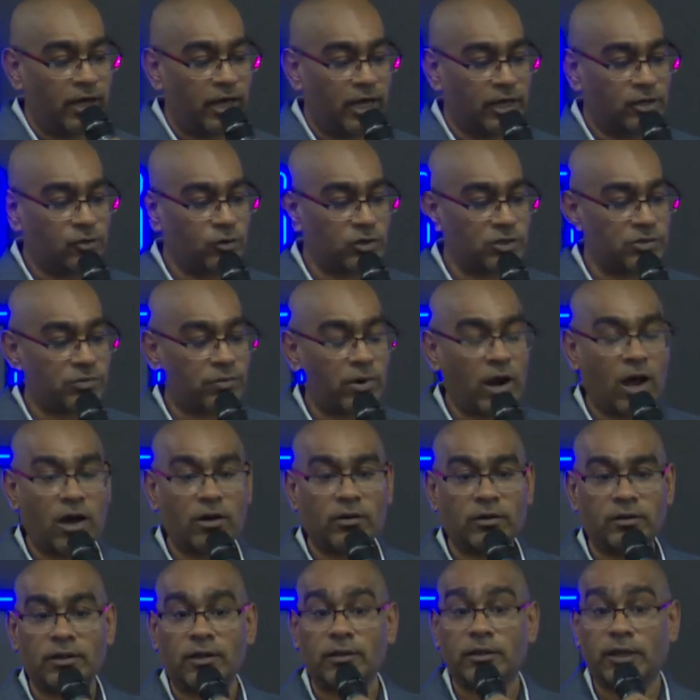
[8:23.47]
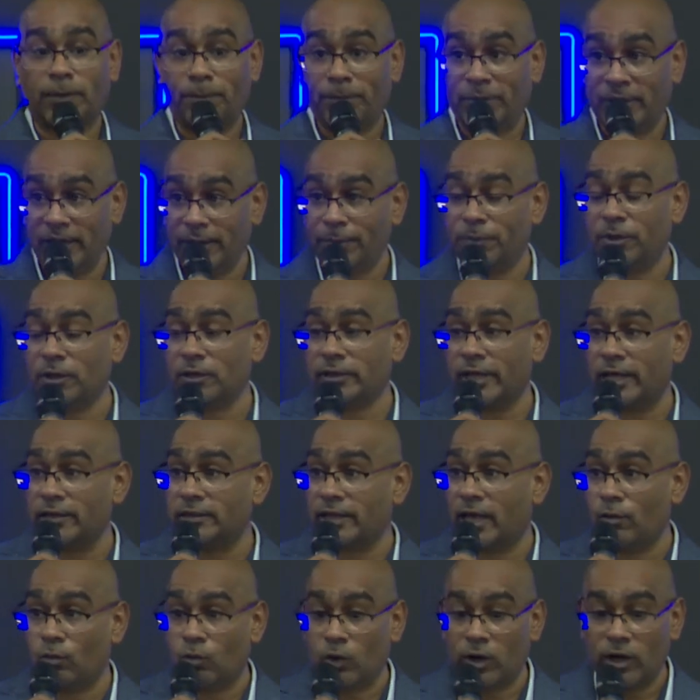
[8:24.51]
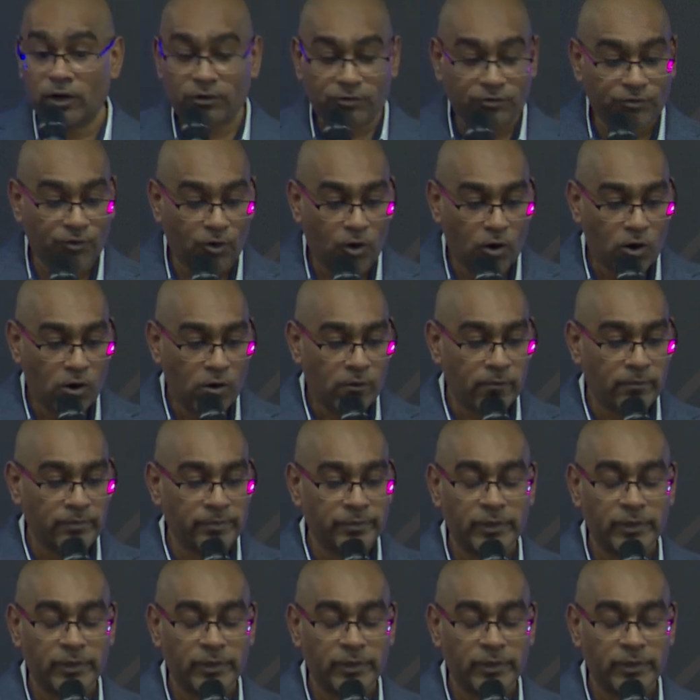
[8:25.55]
It was around the people that they work for,